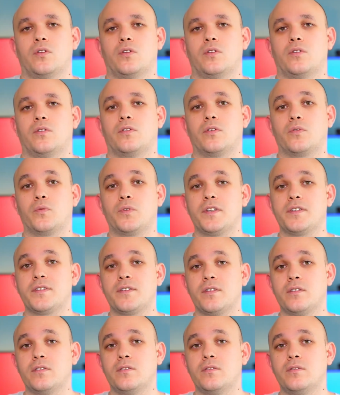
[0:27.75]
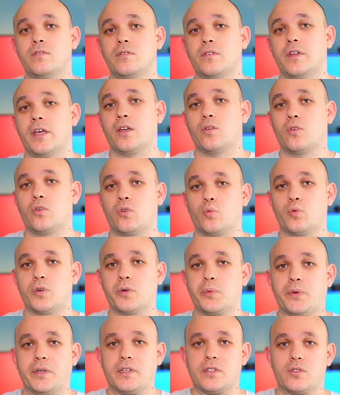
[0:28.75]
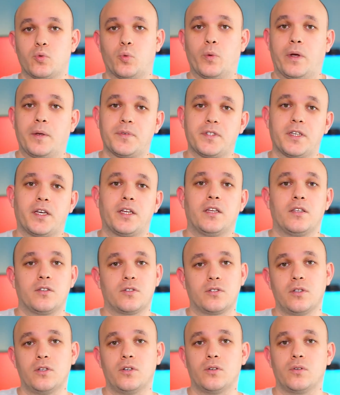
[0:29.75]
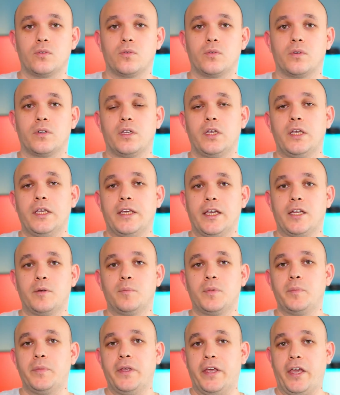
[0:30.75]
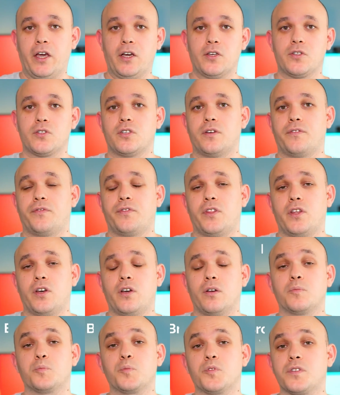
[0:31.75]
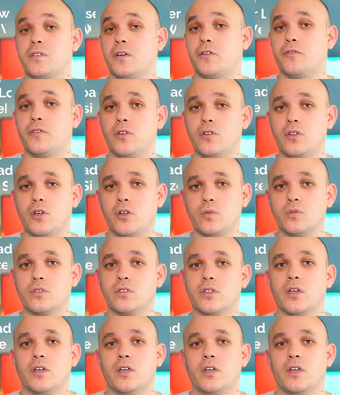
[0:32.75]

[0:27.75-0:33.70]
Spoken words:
The reason that your WordPress website is slow, it can be because of the server load,